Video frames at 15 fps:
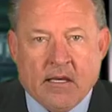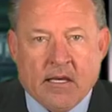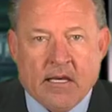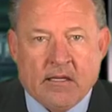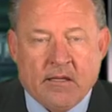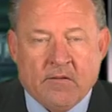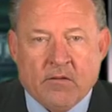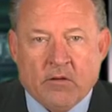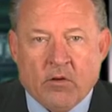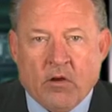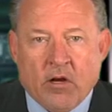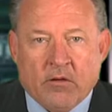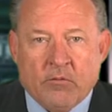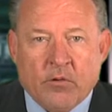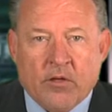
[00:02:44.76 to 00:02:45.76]
And in the
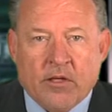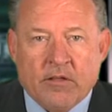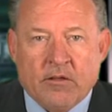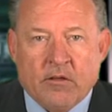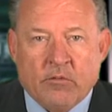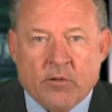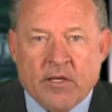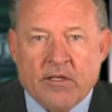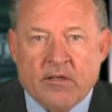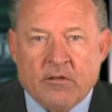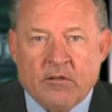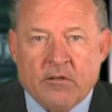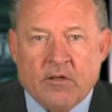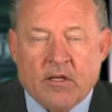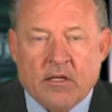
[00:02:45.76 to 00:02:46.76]
long run, a
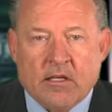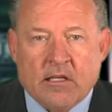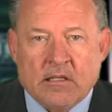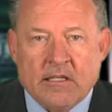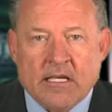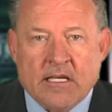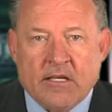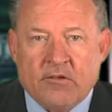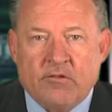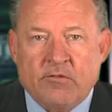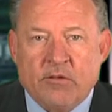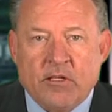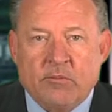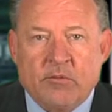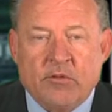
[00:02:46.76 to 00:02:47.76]
regular cleaning
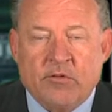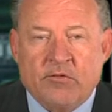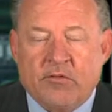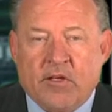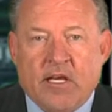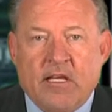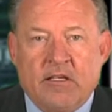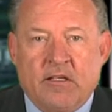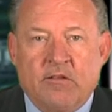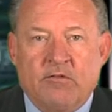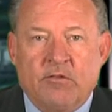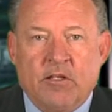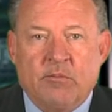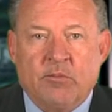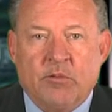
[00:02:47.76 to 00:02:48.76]
treatment or scaling
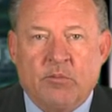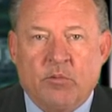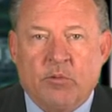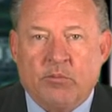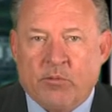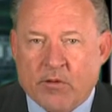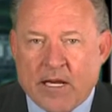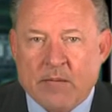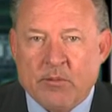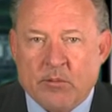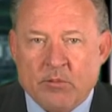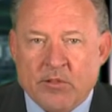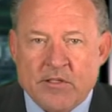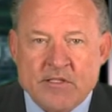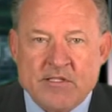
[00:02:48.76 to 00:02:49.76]
treatment will
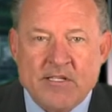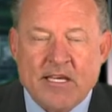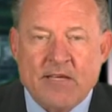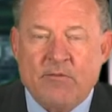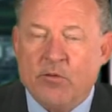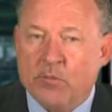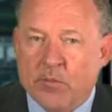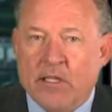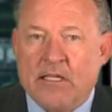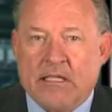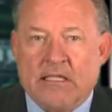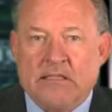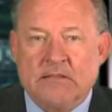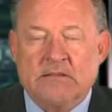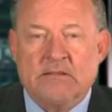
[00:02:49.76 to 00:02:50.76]
probably save you
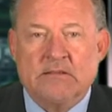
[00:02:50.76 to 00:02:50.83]
money.